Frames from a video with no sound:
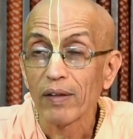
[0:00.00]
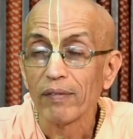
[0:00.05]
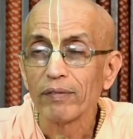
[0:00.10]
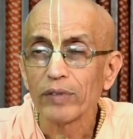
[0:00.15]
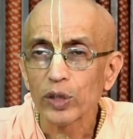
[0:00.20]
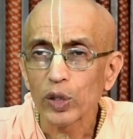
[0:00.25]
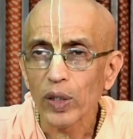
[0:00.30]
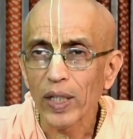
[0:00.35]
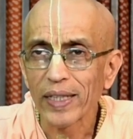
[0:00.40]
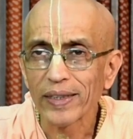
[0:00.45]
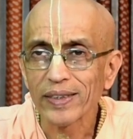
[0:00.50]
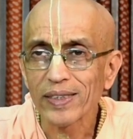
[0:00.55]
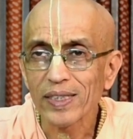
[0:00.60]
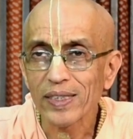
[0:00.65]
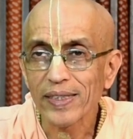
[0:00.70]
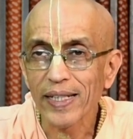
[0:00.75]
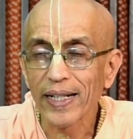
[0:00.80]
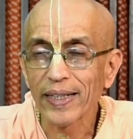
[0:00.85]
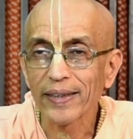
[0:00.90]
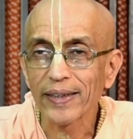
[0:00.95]
We should
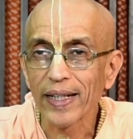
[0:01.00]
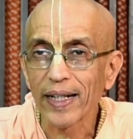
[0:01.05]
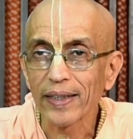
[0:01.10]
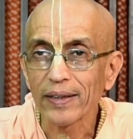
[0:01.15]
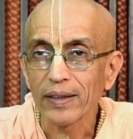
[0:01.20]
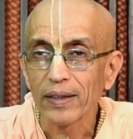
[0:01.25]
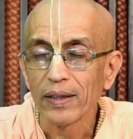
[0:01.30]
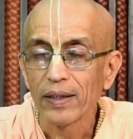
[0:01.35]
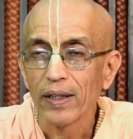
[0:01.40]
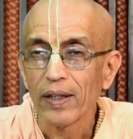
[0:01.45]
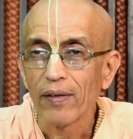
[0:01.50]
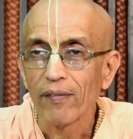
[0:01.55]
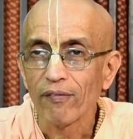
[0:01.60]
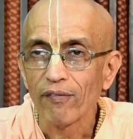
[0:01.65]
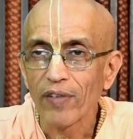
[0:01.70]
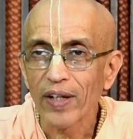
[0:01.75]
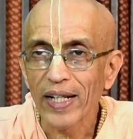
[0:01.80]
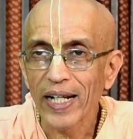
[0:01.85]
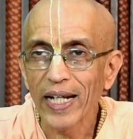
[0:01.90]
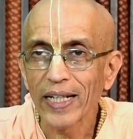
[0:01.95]
understand that
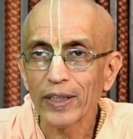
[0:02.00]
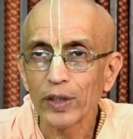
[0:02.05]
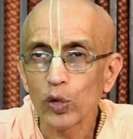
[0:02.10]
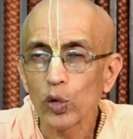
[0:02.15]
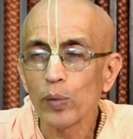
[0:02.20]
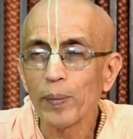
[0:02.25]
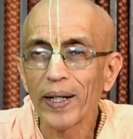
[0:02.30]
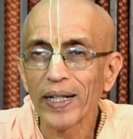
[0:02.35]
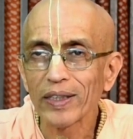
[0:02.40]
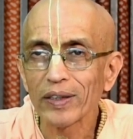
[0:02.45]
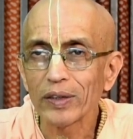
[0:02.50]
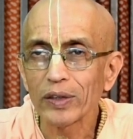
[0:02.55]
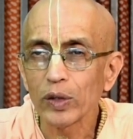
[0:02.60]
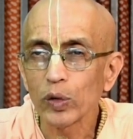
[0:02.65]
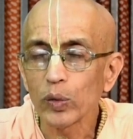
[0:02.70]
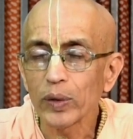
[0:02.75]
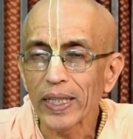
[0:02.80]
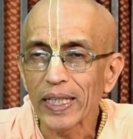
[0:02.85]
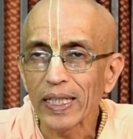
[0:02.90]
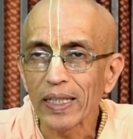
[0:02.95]
when I do my
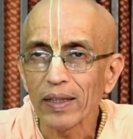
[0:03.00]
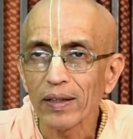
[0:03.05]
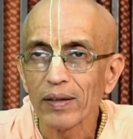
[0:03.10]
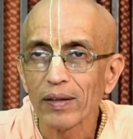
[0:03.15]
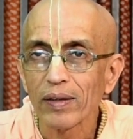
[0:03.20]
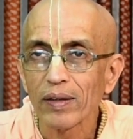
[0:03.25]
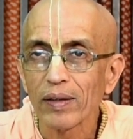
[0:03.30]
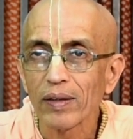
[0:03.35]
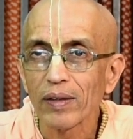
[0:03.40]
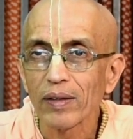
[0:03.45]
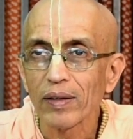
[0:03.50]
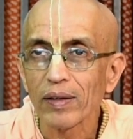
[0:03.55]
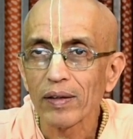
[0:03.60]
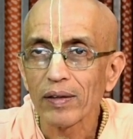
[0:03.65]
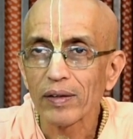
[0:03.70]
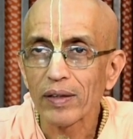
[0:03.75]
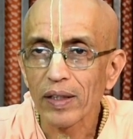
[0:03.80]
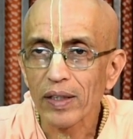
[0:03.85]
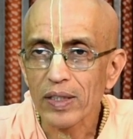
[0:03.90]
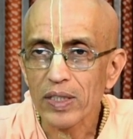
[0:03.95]
duty,
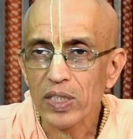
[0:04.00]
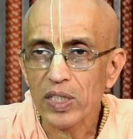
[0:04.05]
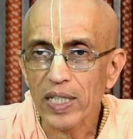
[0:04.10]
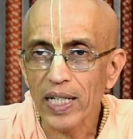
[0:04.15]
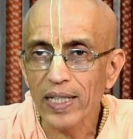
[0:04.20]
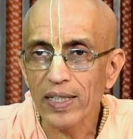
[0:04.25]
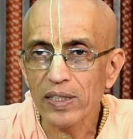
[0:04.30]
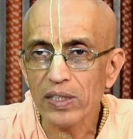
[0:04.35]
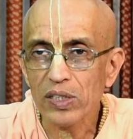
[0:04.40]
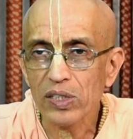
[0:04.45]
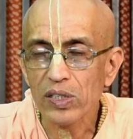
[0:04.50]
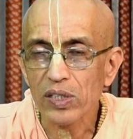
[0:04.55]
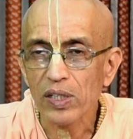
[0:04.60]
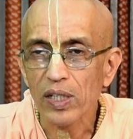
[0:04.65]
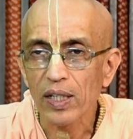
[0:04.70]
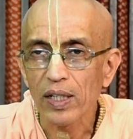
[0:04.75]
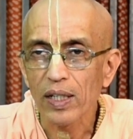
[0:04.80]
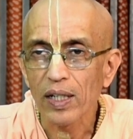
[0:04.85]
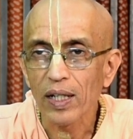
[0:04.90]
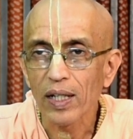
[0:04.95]
the results
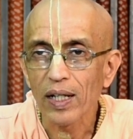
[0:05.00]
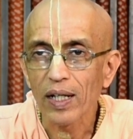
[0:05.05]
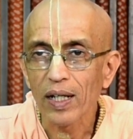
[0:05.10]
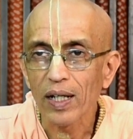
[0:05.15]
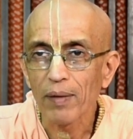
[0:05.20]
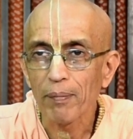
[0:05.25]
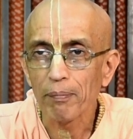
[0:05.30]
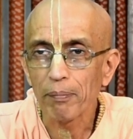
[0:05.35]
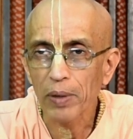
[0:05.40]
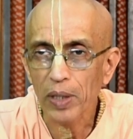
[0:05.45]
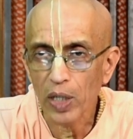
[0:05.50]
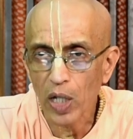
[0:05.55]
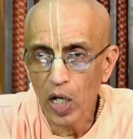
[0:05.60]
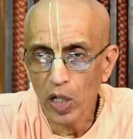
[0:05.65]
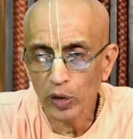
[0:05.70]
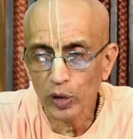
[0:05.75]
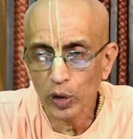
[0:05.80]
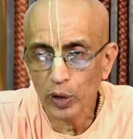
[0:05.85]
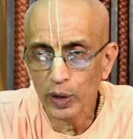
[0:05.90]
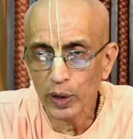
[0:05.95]

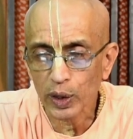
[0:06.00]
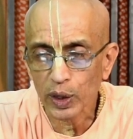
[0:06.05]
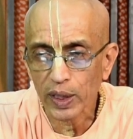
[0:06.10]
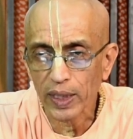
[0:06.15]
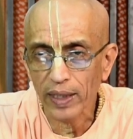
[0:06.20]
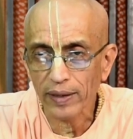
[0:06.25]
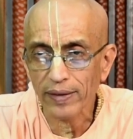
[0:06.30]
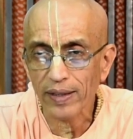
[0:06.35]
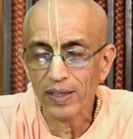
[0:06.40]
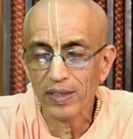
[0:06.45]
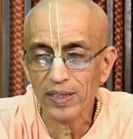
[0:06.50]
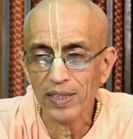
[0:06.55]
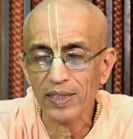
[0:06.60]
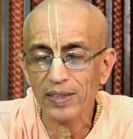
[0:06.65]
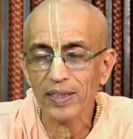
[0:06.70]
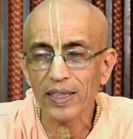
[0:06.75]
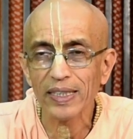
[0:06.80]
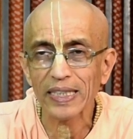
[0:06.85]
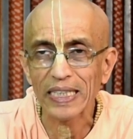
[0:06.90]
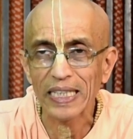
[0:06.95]
belong to Krishna, the results
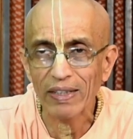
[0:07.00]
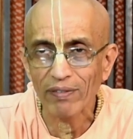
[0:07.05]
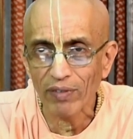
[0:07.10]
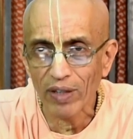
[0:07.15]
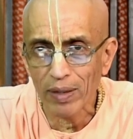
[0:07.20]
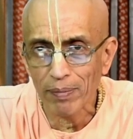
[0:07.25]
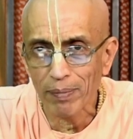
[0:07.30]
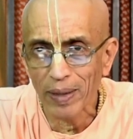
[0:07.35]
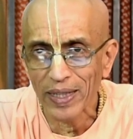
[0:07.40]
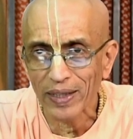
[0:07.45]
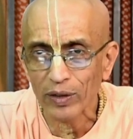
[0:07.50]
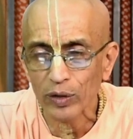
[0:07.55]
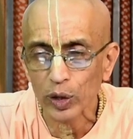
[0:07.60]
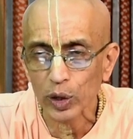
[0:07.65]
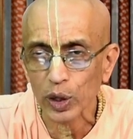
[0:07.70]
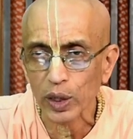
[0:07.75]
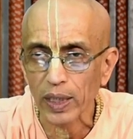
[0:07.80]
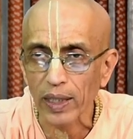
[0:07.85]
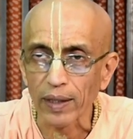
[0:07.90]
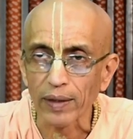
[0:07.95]
are given by
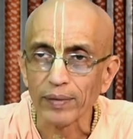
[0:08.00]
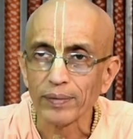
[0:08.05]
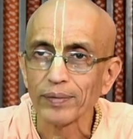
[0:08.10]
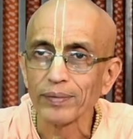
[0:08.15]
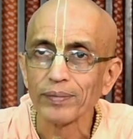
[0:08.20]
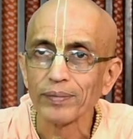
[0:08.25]
Krishna.